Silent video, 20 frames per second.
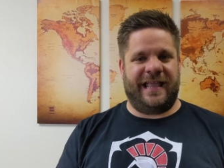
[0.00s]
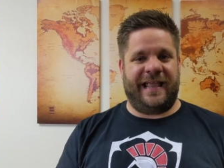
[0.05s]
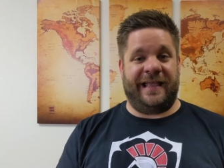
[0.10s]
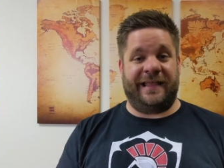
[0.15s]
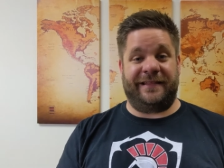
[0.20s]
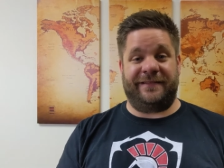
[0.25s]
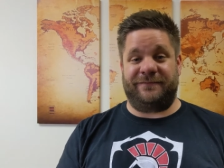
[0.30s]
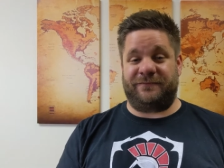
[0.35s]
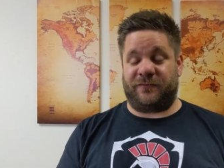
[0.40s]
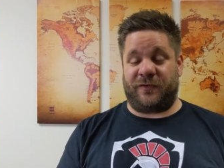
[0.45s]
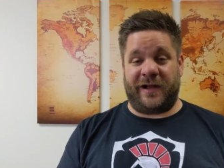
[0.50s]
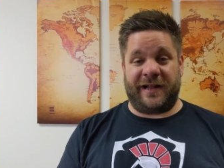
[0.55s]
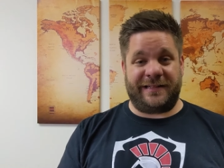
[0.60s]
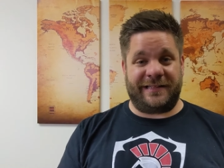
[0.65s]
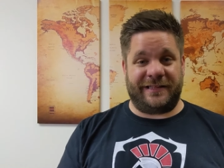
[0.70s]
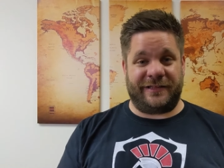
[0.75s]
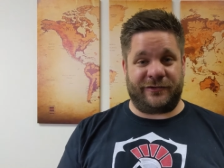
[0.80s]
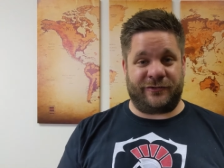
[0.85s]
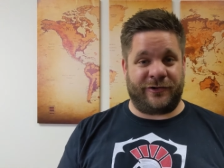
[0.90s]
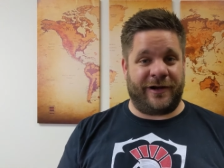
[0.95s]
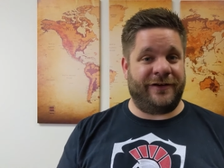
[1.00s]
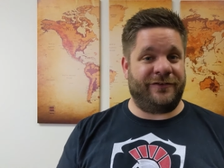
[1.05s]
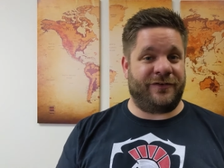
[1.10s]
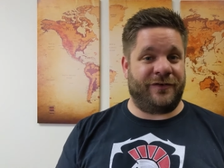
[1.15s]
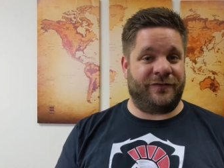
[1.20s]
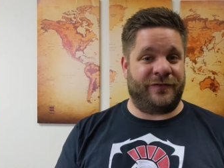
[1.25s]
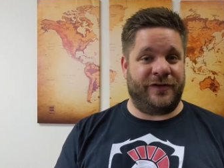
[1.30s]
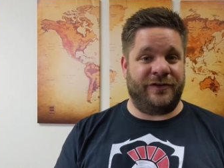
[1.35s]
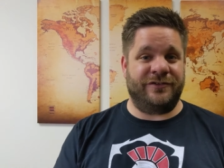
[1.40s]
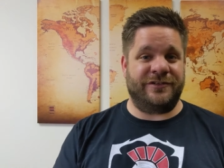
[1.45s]
and frankly the great
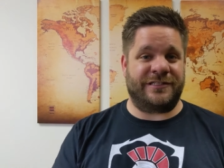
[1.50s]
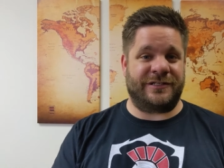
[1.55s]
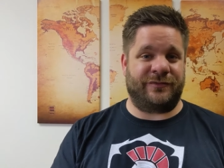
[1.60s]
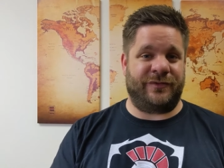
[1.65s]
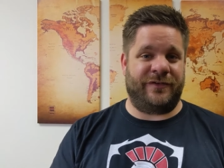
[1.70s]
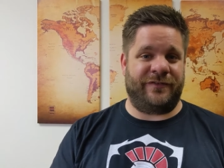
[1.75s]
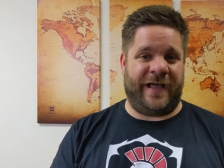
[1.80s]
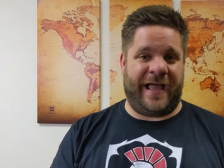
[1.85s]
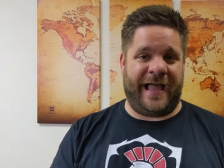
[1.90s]
reviews that we've